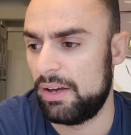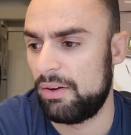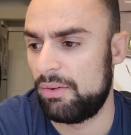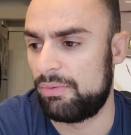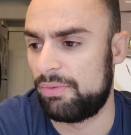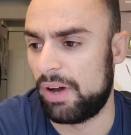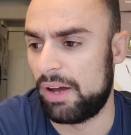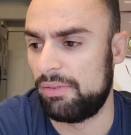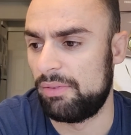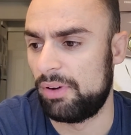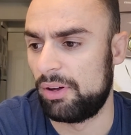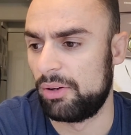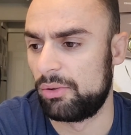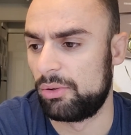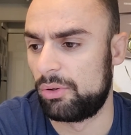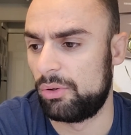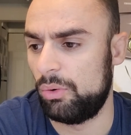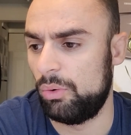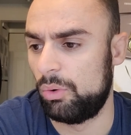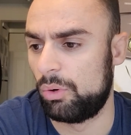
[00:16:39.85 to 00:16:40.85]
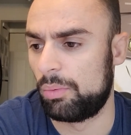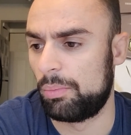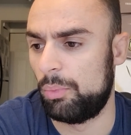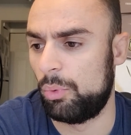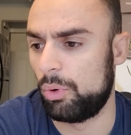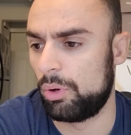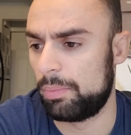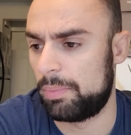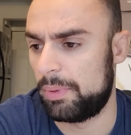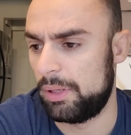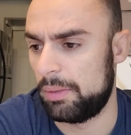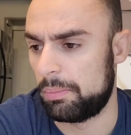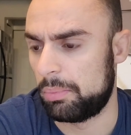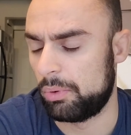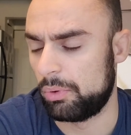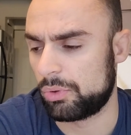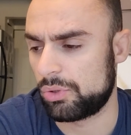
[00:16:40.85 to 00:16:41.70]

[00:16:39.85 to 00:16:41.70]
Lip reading: 500 or more people.